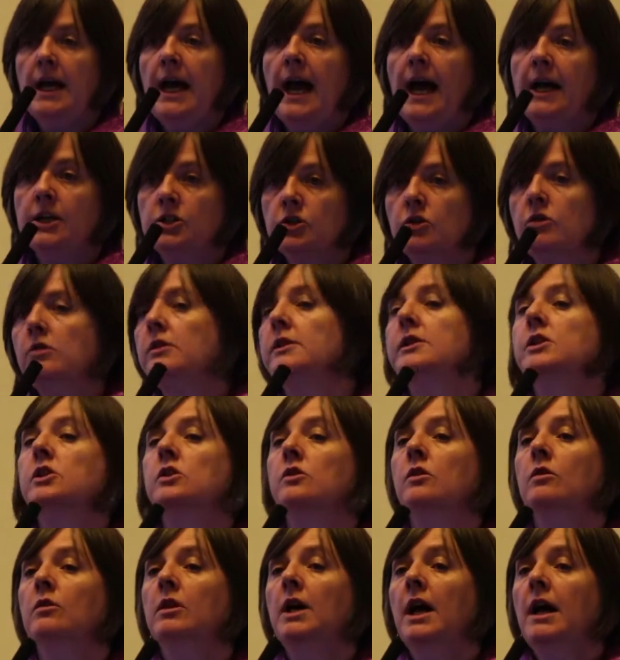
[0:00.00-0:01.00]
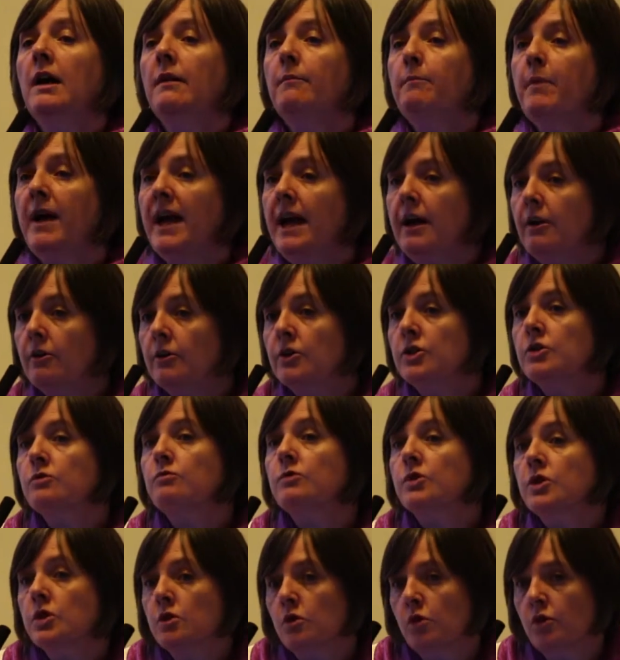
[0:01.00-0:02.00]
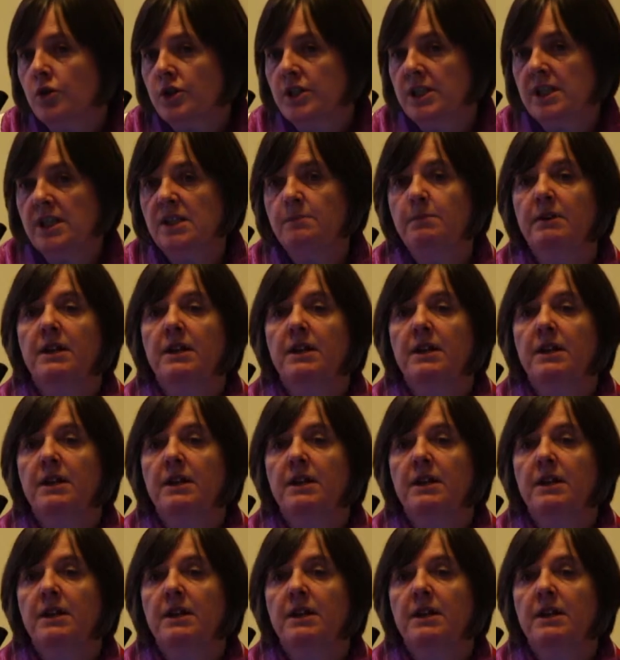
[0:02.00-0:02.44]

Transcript: and also parents' resources,